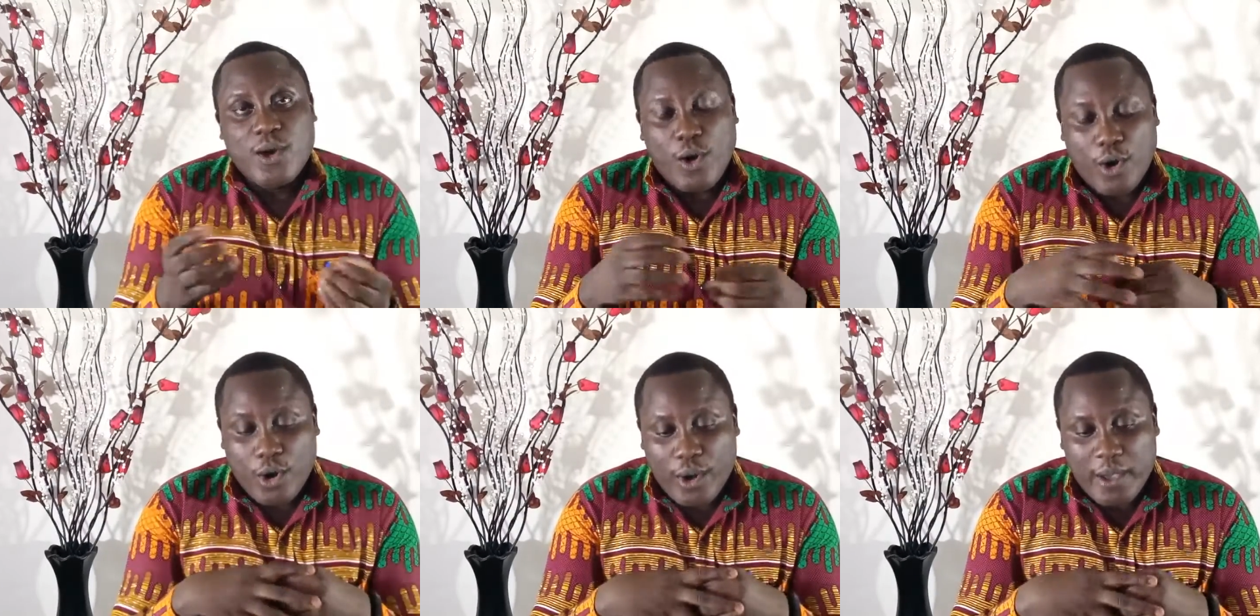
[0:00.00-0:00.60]

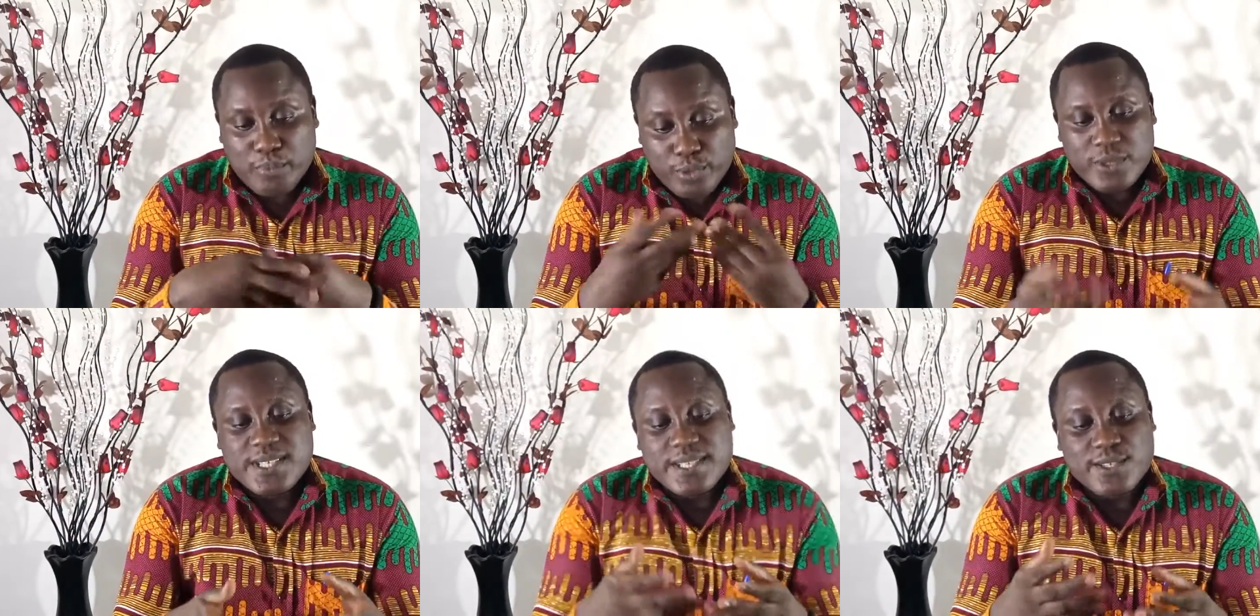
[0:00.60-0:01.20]
or a
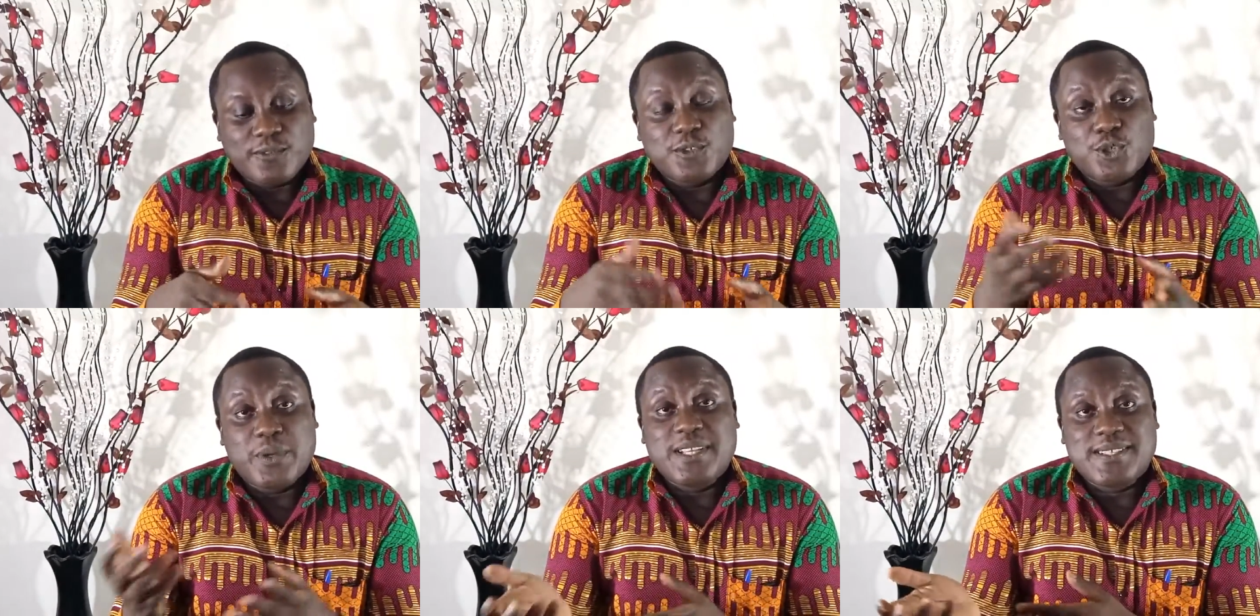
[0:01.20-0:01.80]
process of
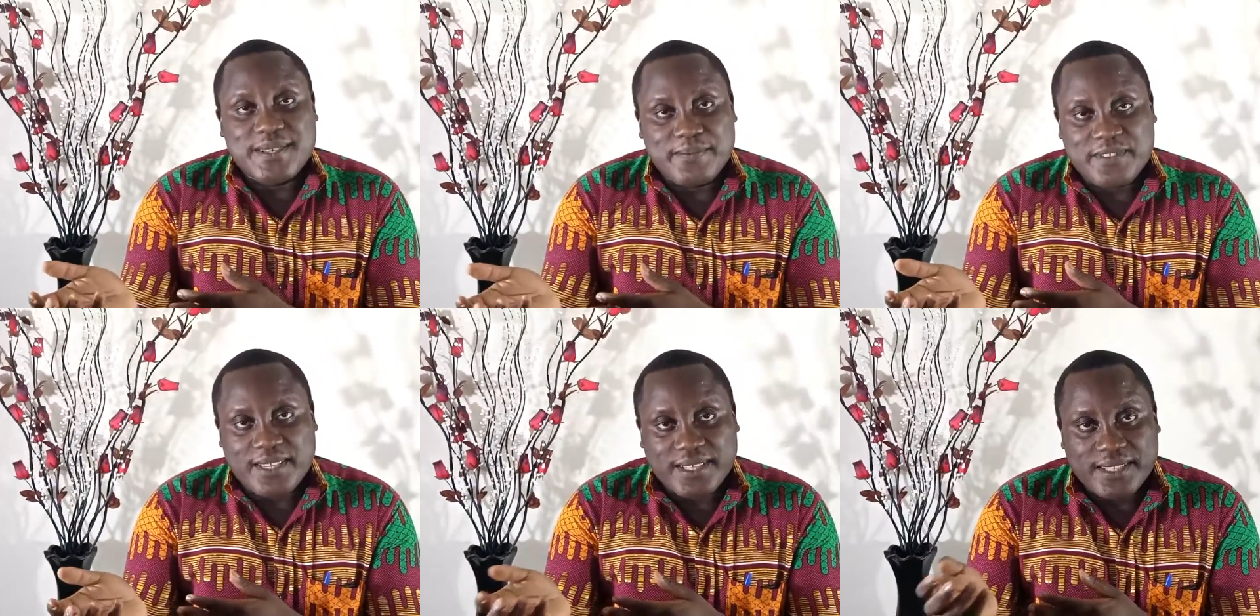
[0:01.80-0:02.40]
doing
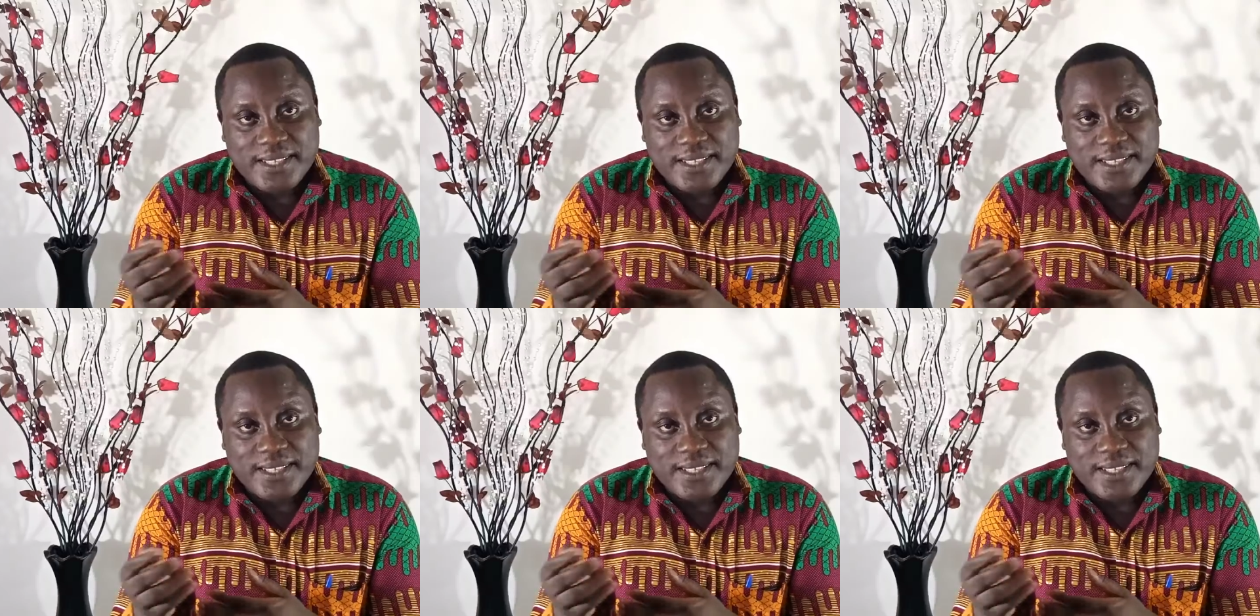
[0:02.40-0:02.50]
something.